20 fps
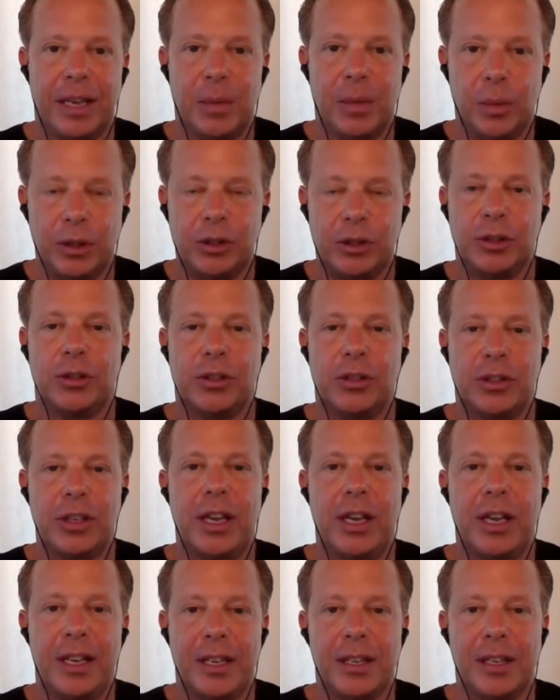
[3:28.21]
And what you're
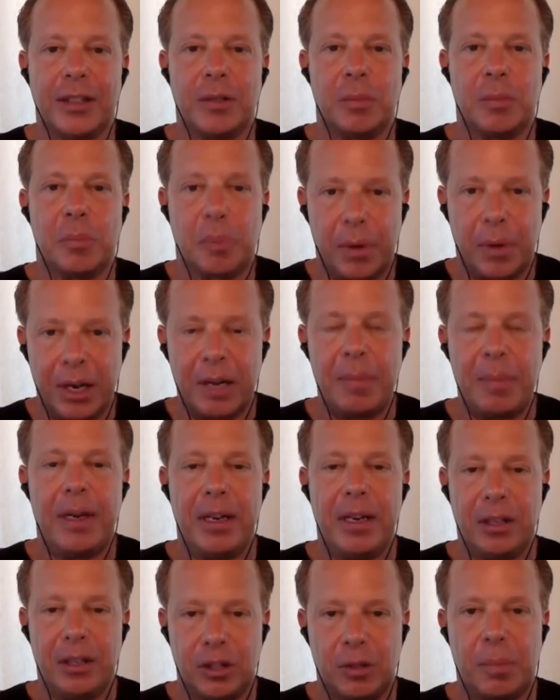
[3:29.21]
saying is, bring
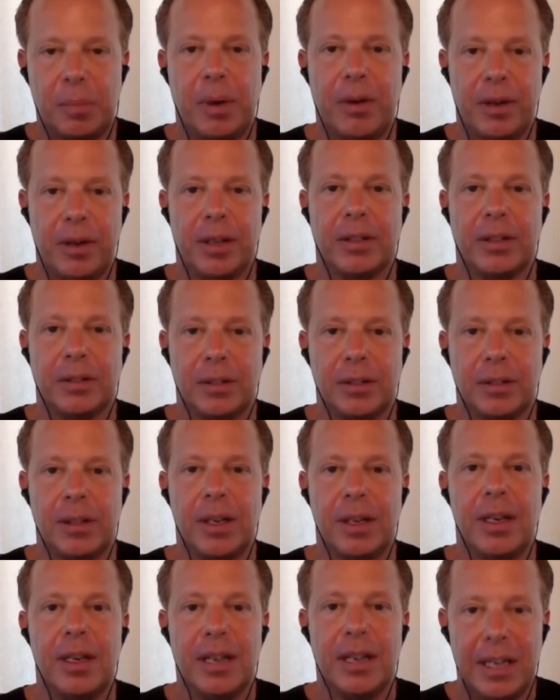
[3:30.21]
me an
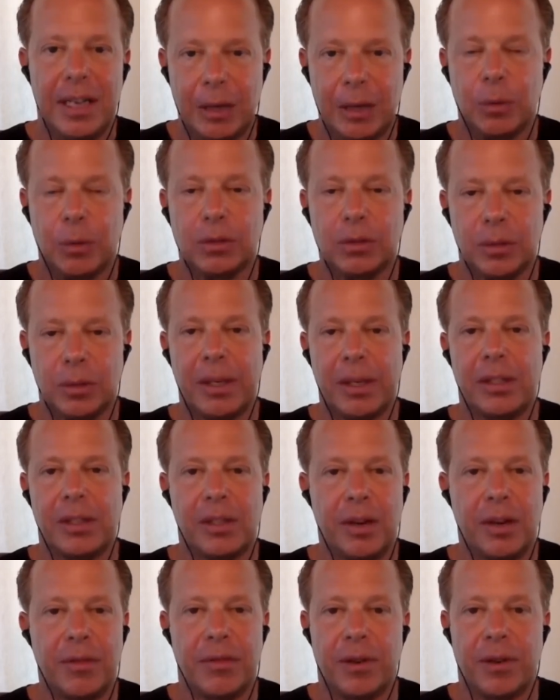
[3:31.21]
experience equal to my
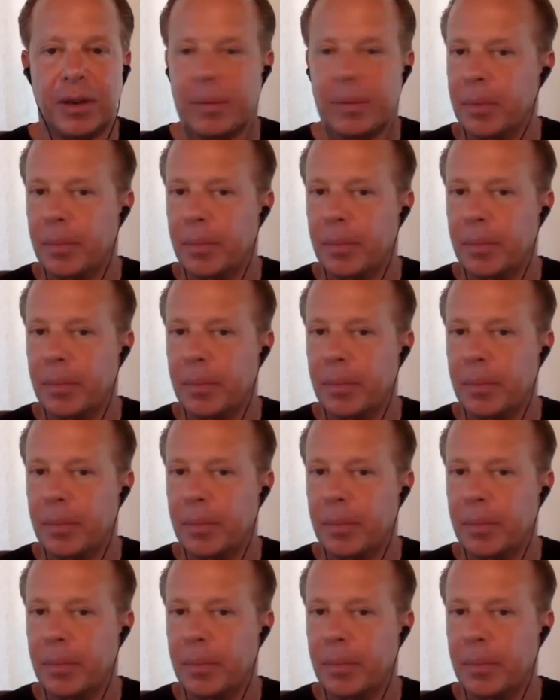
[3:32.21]
suffering,